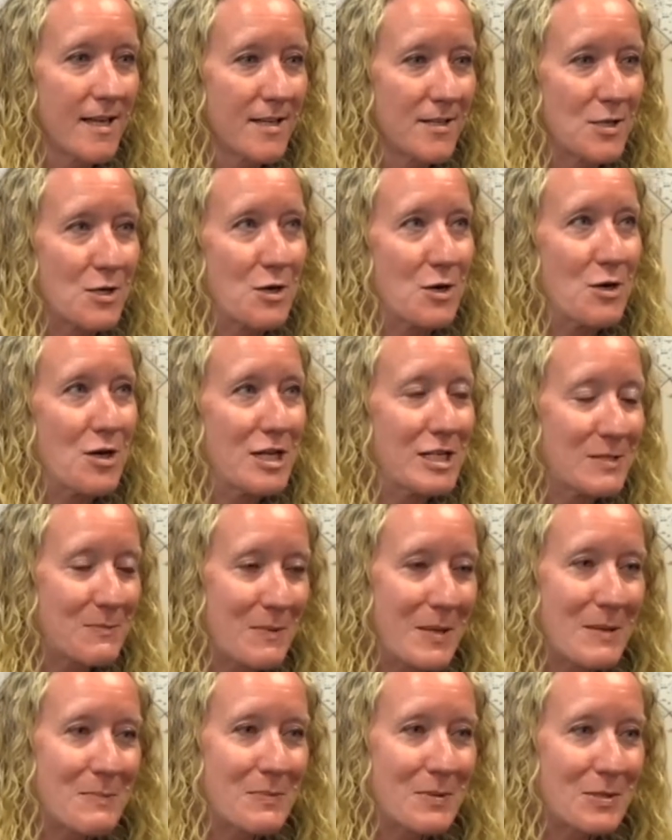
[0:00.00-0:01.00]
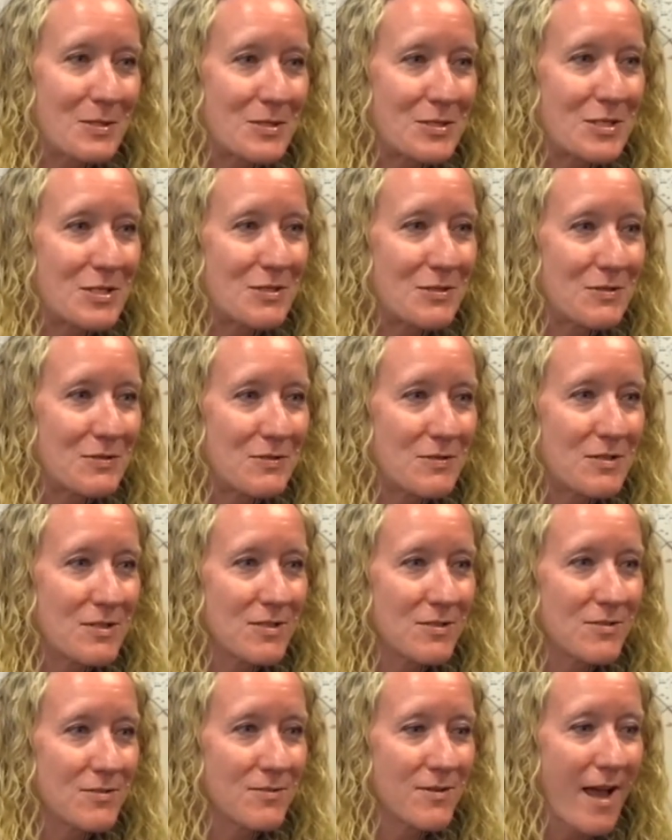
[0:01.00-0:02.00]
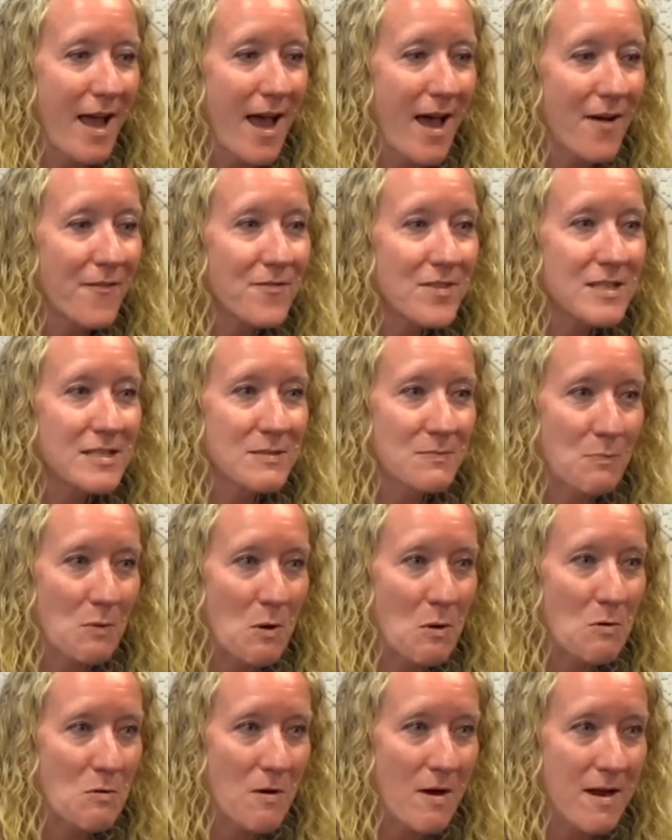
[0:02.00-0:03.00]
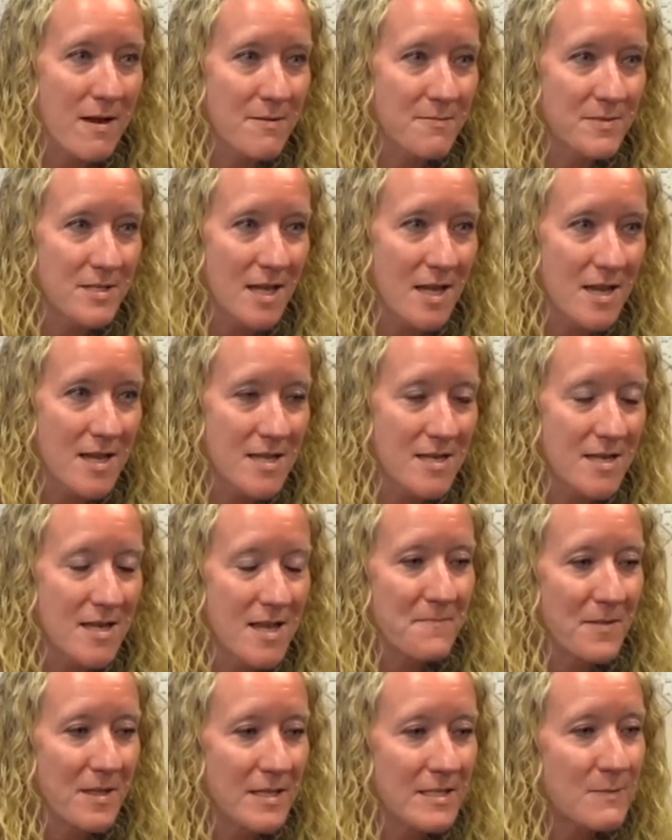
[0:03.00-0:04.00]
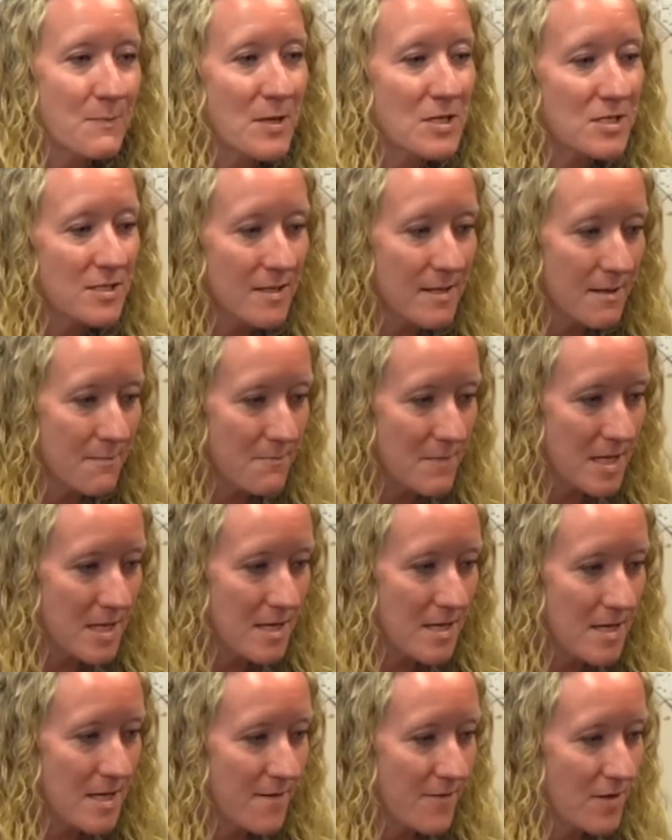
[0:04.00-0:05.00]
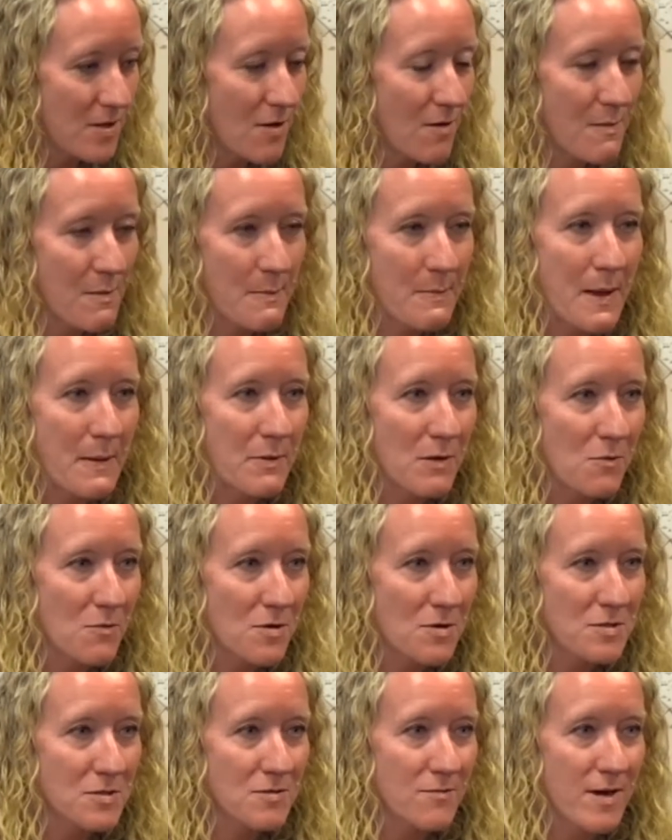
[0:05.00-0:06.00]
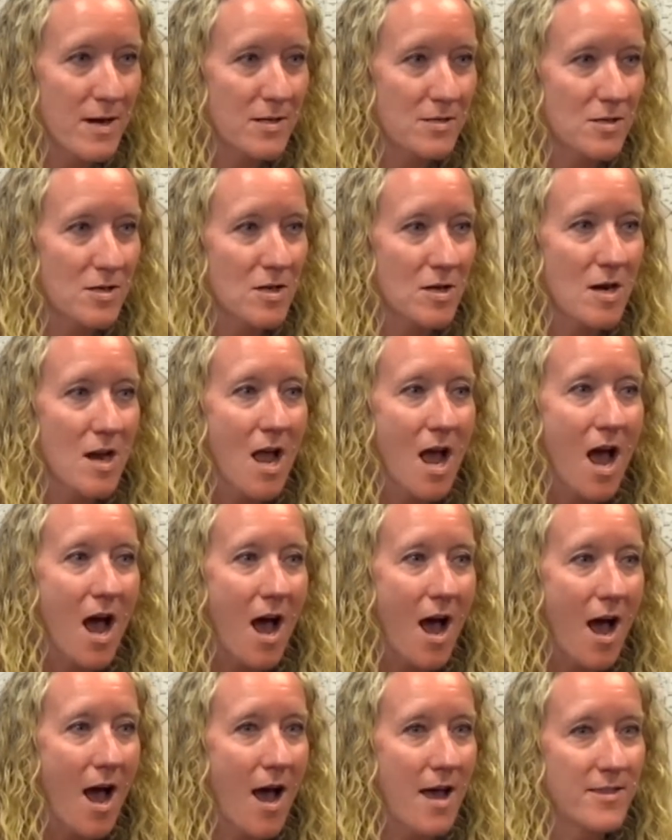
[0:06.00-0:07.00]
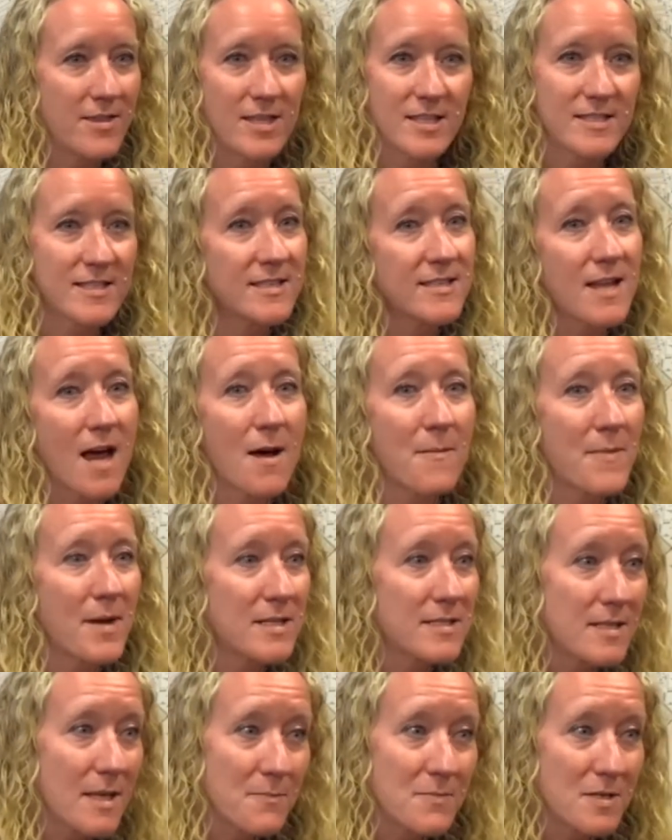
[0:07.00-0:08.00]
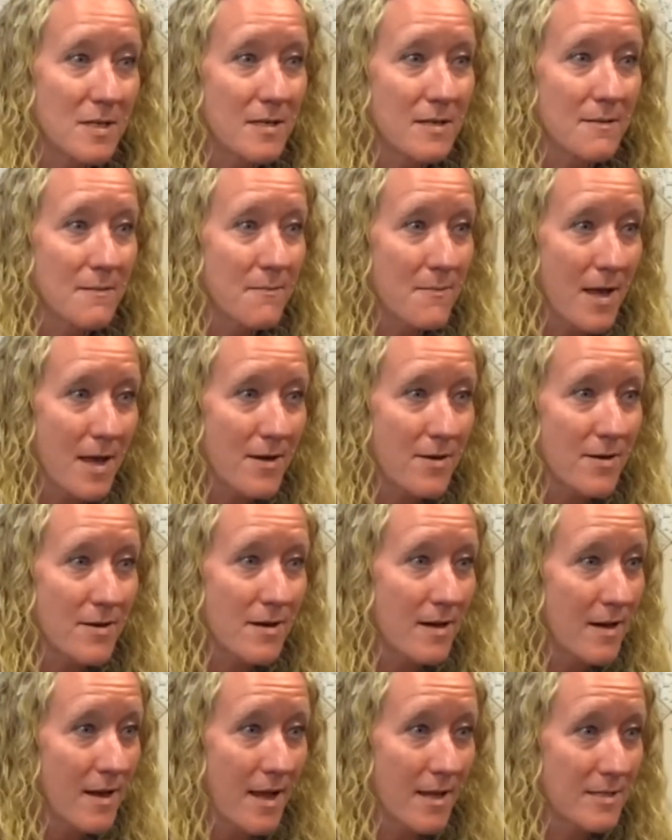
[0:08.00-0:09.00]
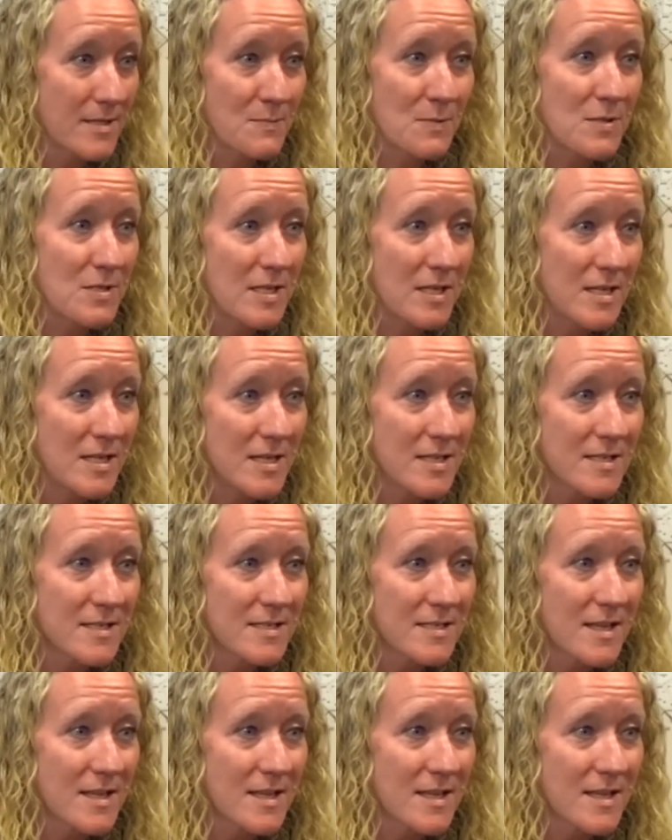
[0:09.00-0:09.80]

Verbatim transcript: encourage people to, to have this program done, especially me, even though I'm a public works director. Uh, this is not my subject matter expertise.